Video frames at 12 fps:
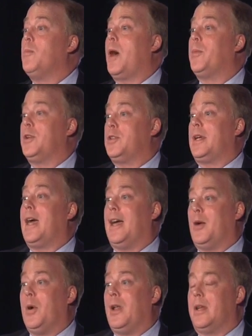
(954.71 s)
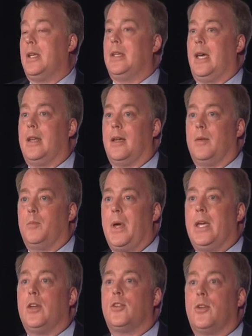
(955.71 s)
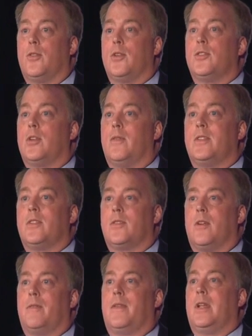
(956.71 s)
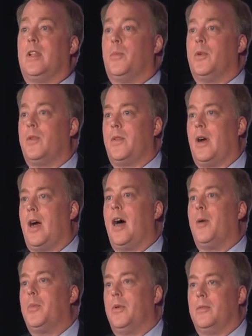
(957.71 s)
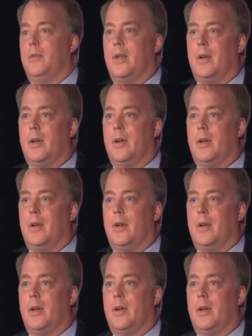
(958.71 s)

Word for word: publishing high quality data, making sure those services are available, they're up,